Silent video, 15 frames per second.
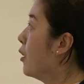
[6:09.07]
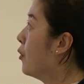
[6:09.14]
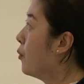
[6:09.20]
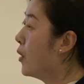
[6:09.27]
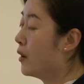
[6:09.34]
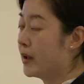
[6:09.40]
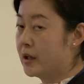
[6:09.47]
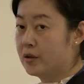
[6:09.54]

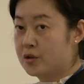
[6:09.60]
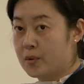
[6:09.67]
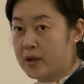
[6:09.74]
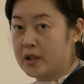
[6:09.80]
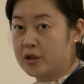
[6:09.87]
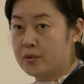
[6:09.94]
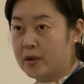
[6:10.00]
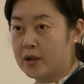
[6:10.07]
Well, in
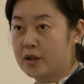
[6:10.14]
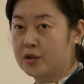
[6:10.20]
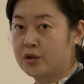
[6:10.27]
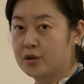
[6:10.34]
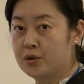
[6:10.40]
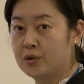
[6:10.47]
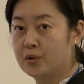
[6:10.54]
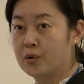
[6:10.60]

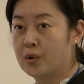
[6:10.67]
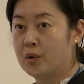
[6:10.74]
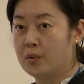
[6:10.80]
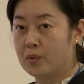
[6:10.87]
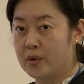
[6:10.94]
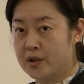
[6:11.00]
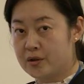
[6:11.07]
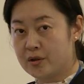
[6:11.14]
2022,
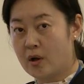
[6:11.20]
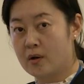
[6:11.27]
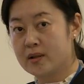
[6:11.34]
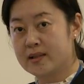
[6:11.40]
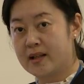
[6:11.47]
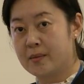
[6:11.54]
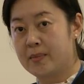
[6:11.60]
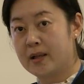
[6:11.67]
we saw
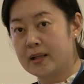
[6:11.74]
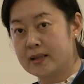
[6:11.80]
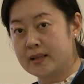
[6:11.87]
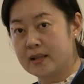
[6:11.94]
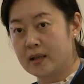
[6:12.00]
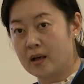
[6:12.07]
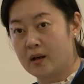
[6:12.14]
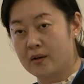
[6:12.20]

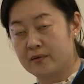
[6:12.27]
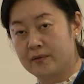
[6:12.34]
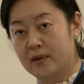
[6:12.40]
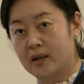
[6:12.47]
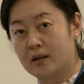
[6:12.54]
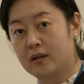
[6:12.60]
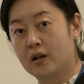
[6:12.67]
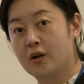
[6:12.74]
stability of
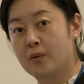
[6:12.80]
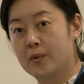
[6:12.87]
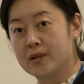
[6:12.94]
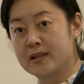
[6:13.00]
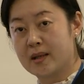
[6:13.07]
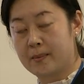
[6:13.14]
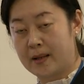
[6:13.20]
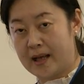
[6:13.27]
a global
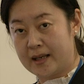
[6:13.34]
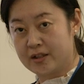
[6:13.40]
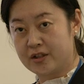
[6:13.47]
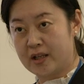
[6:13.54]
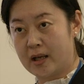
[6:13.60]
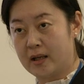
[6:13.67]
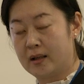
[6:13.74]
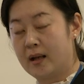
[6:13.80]
supply
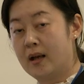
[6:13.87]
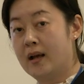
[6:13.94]
chain